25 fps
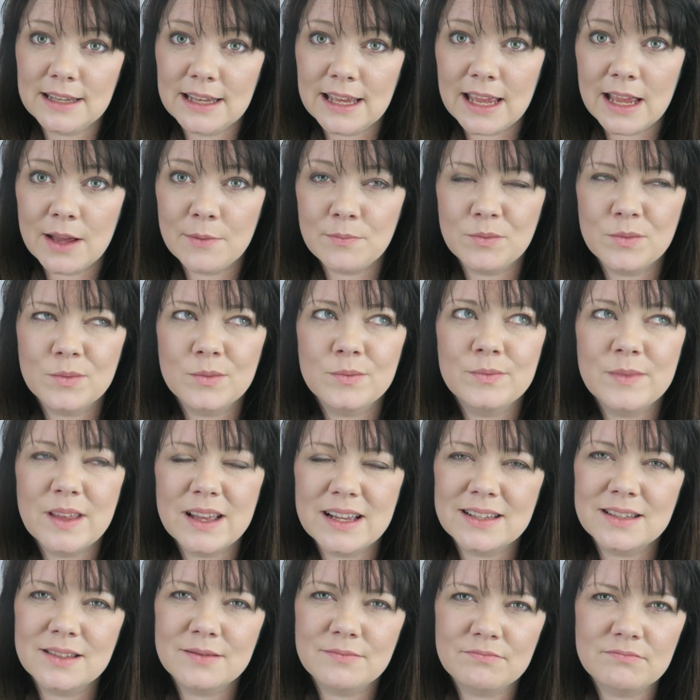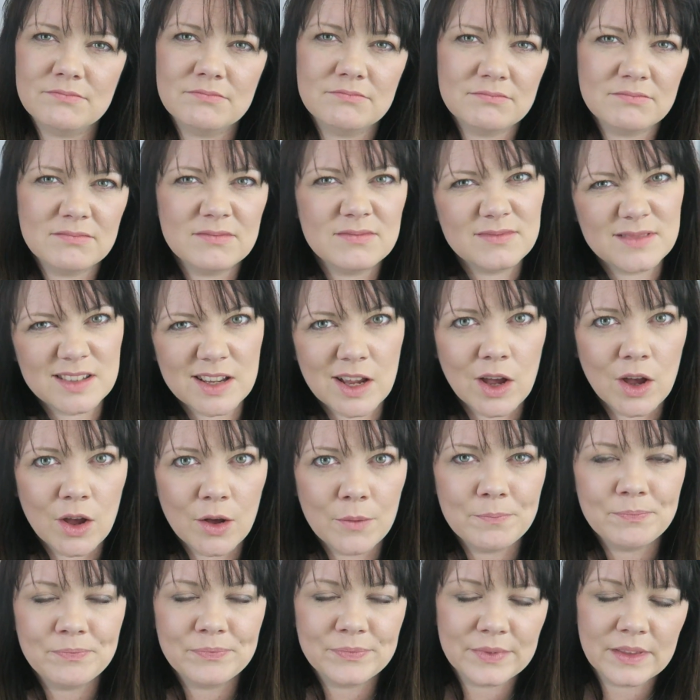year, next
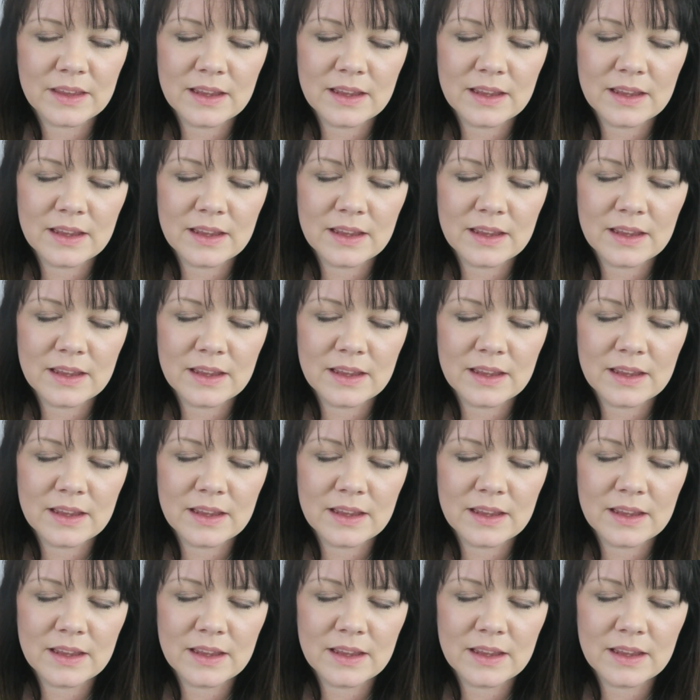term.